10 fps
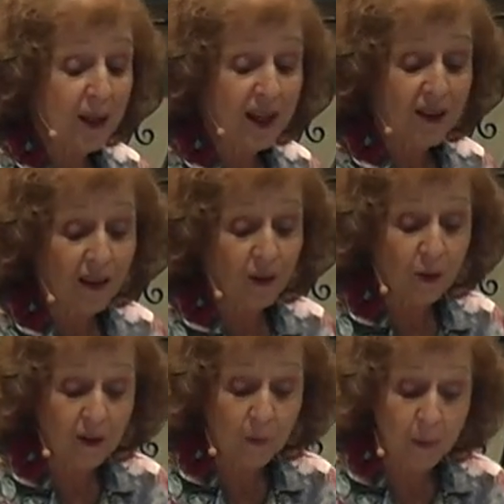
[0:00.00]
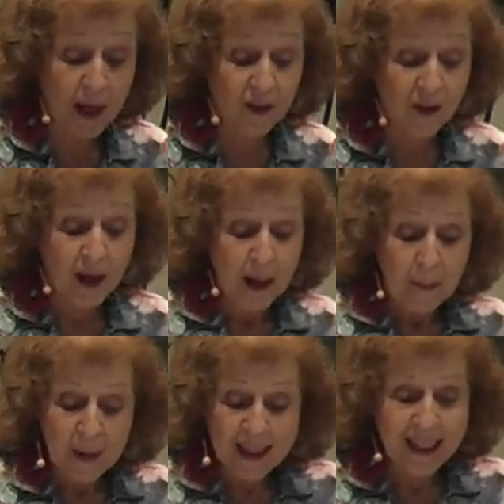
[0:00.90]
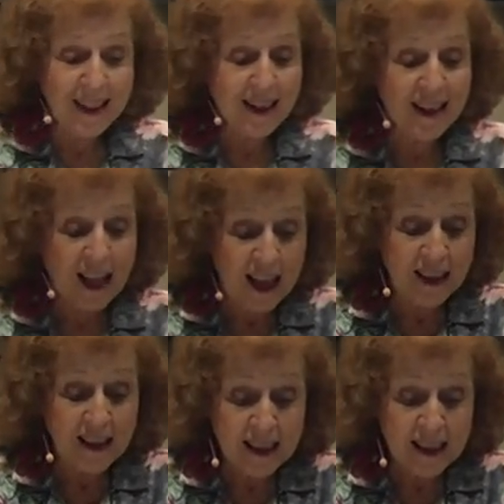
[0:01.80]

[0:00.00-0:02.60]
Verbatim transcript: that disrespect. That he uh,